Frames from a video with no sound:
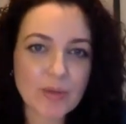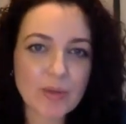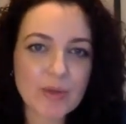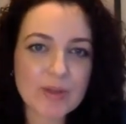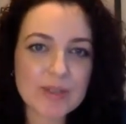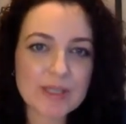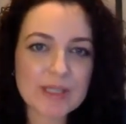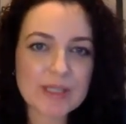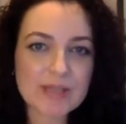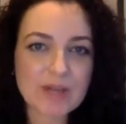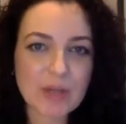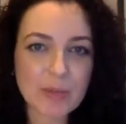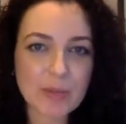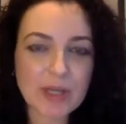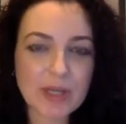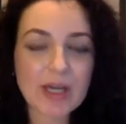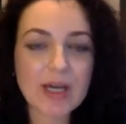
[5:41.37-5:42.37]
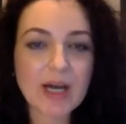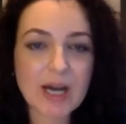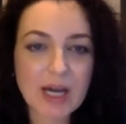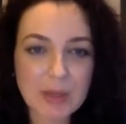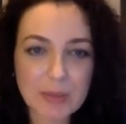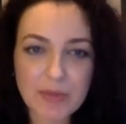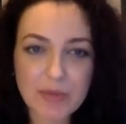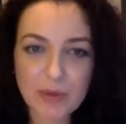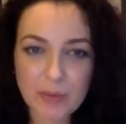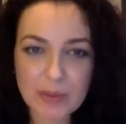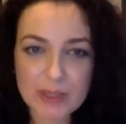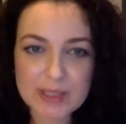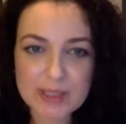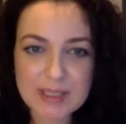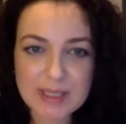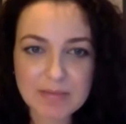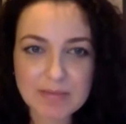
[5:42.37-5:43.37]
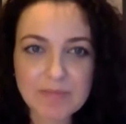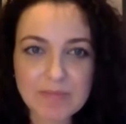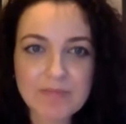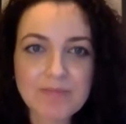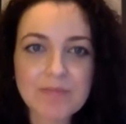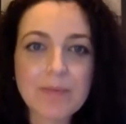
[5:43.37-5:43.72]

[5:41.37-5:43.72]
building and developing a high-performing team?